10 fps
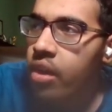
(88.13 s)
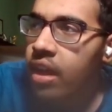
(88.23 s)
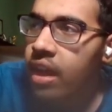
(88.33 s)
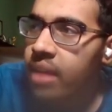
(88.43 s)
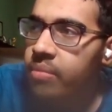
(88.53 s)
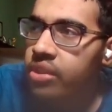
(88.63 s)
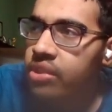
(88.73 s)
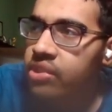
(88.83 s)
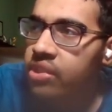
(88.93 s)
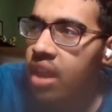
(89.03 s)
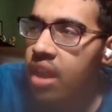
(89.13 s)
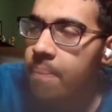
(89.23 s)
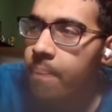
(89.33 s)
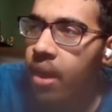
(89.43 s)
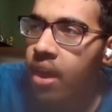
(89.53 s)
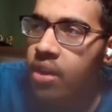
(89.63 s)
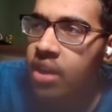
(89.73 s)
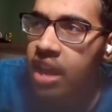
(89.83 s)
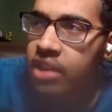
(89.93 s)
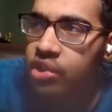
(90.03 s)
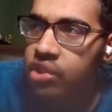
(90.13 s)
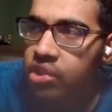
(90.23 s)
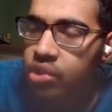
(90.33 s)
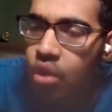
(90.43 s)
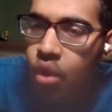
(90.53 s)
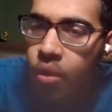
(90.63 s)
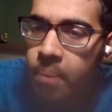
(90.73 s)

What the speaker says: I'm going to say Bayern edges us, though,